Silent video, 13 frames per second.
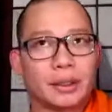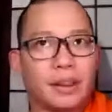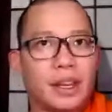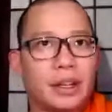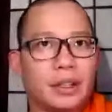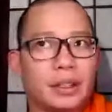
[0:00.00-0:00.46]

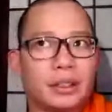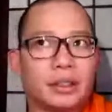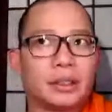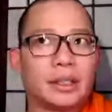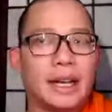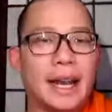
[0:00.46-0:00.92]

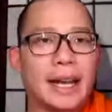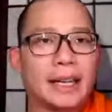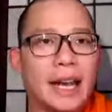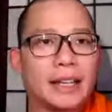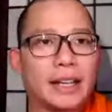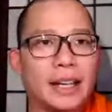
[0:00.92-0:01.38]
there, and
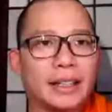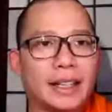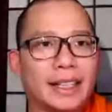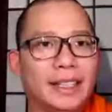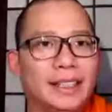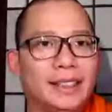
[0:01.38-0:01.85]

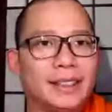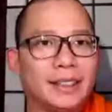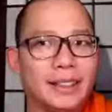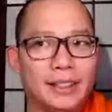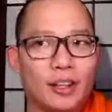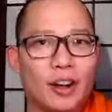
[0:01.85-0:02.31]

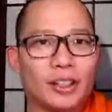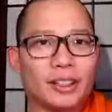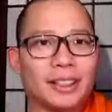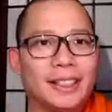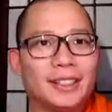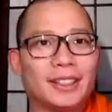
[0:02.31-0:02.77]

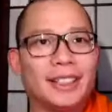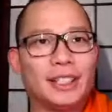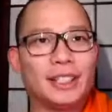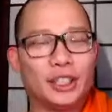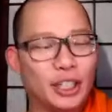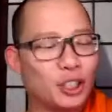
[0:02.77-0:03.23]

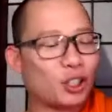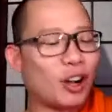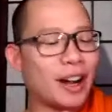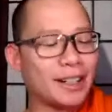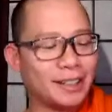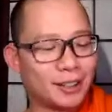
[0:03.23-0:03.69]
he
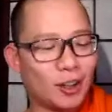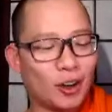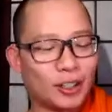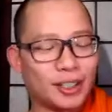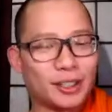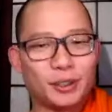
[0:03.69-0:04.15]
tries his
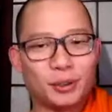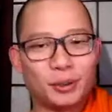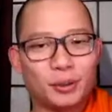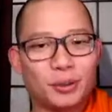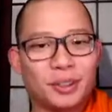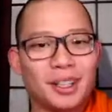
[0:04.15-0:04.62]
hardest
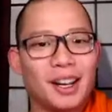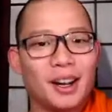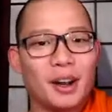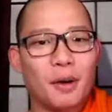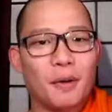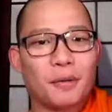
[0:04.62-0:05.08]
to
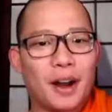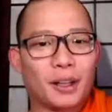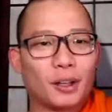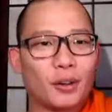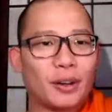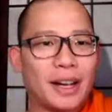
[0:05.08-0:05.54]

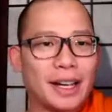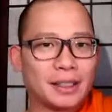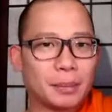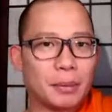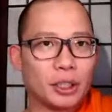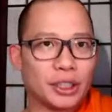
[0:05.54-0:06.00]
follow
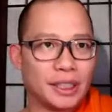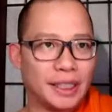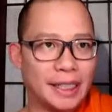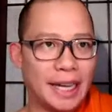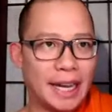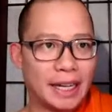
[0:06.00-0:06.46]
as much as
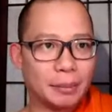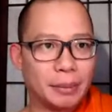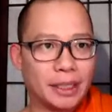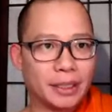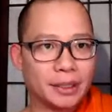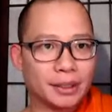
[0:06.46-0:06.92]
he can,
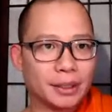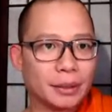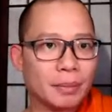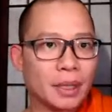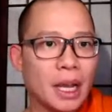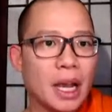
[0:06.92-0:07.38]
because
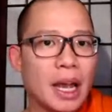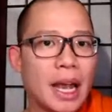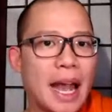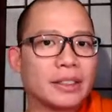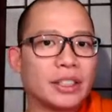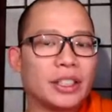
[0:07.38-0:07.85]

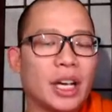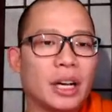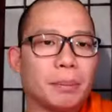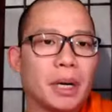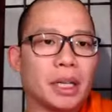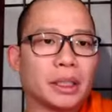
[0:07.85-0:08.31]
as a
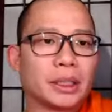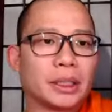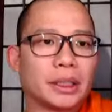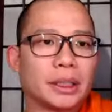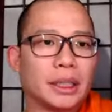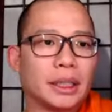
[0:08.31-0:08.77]
young monk,
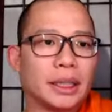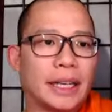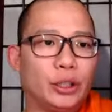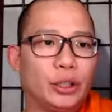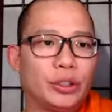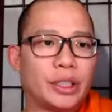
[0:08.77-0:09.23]

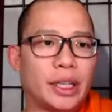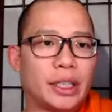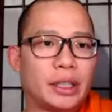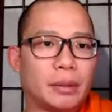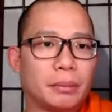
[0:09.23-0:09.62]
like you said,